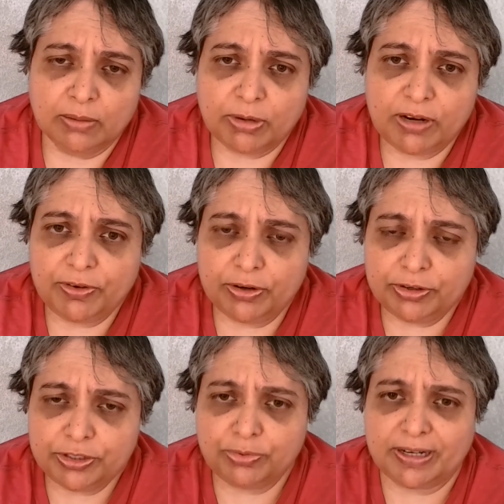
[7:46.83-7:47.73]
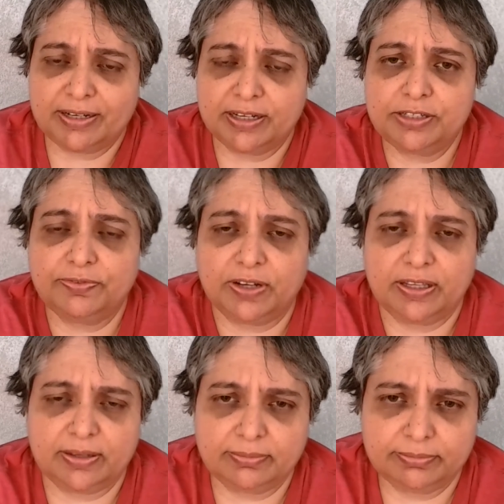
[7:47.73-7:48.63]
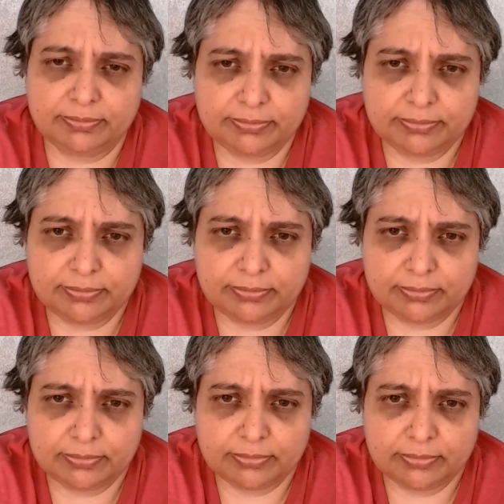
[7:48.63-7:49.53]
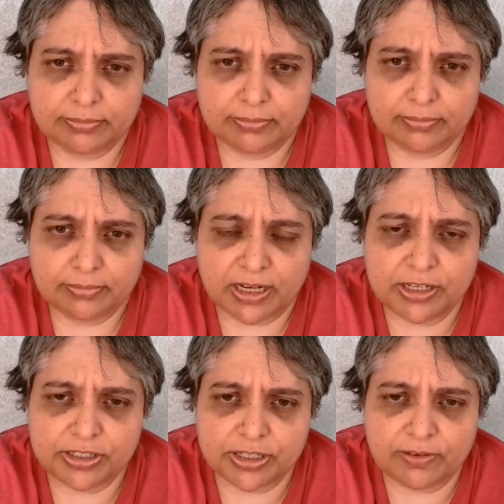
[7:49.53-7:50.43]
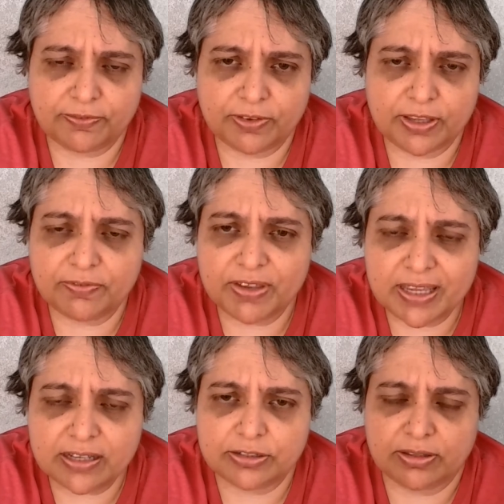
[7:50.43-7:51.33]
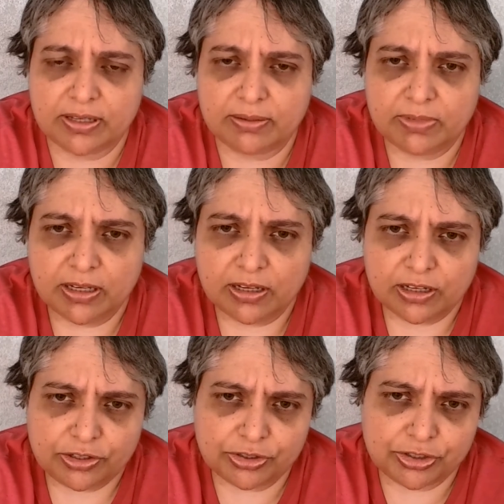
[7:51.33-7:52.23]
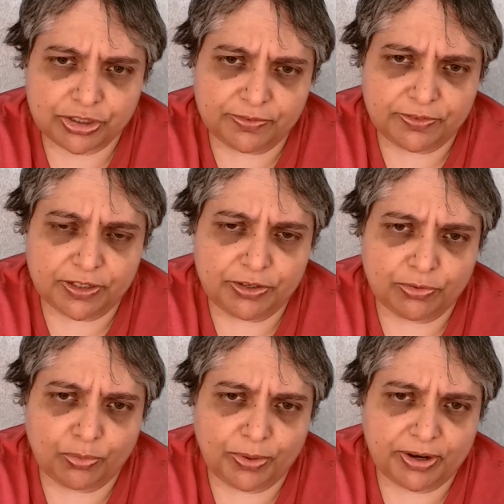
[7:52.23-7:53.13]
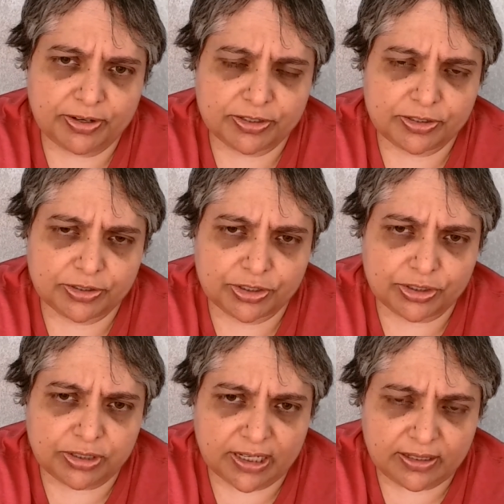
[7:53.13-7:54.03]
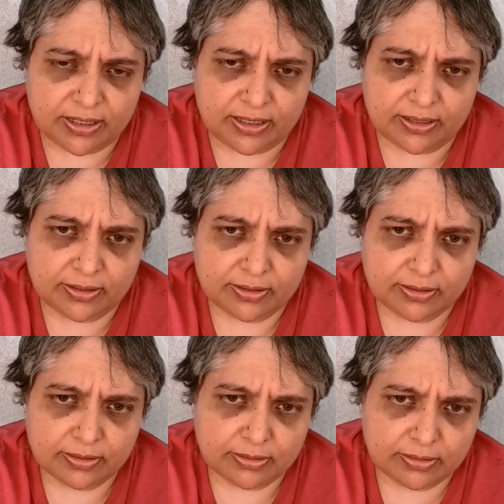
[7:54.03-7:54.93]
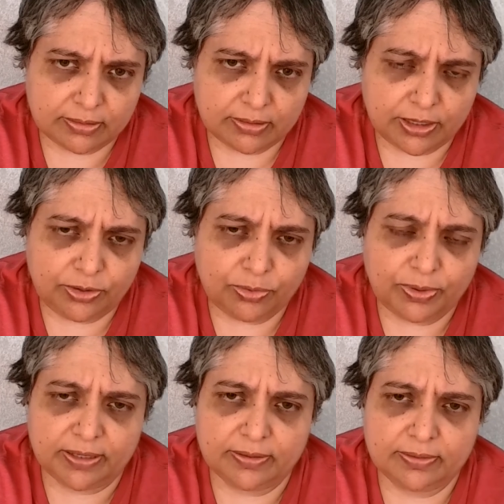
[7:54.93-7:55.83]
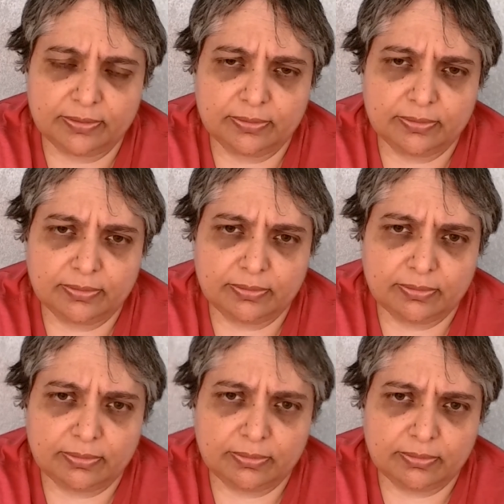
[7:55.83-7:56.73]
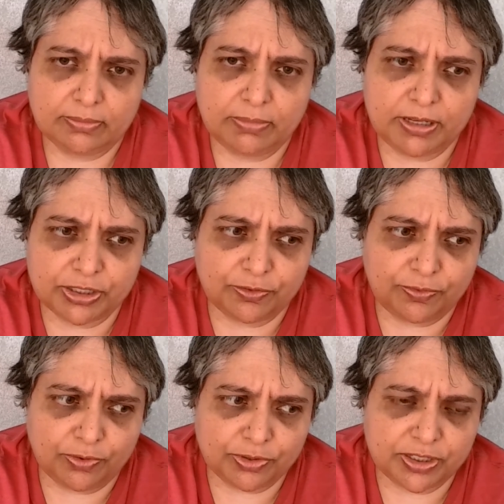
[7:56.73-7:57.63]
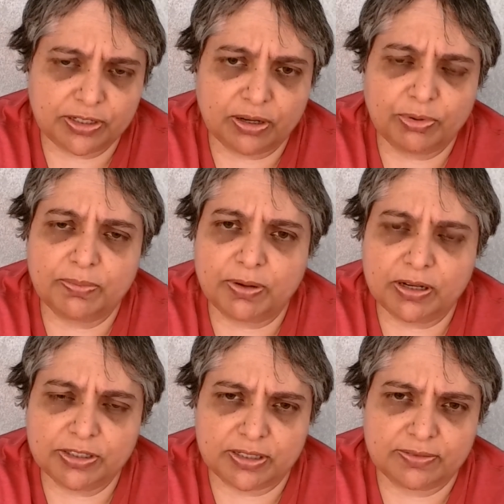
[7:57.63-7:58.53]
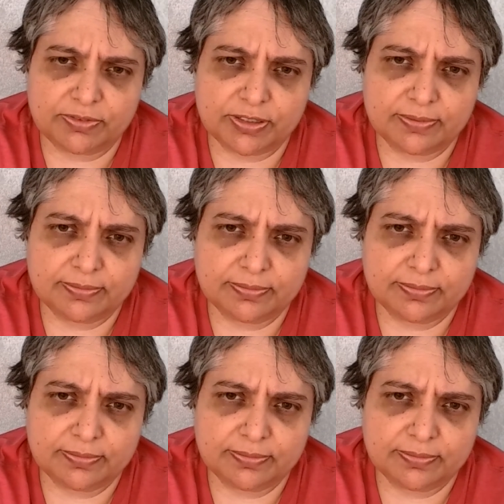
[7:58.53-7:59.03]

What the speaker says: But if you learn to identify them, and instead of giving in to them, just shifting your awareness just slightly, and you win. Because you're focusing now on the positives.